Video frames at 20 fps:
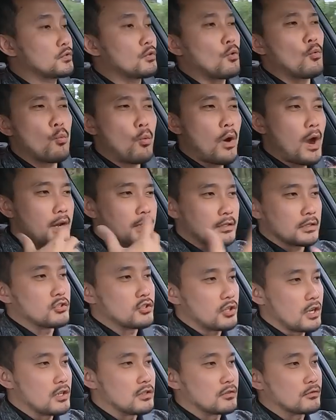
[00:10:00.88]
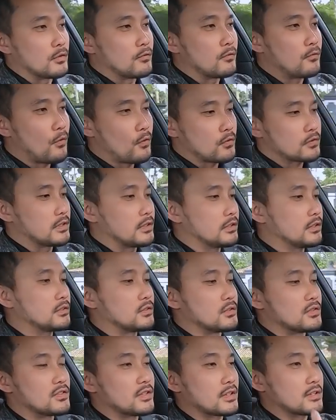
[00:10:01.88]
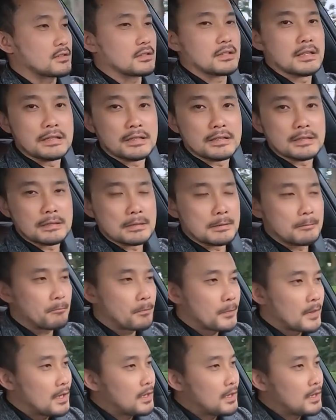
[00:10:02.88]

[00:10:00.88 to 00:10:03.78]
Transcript: So why the change from 4-cylinder to 6-cylinder?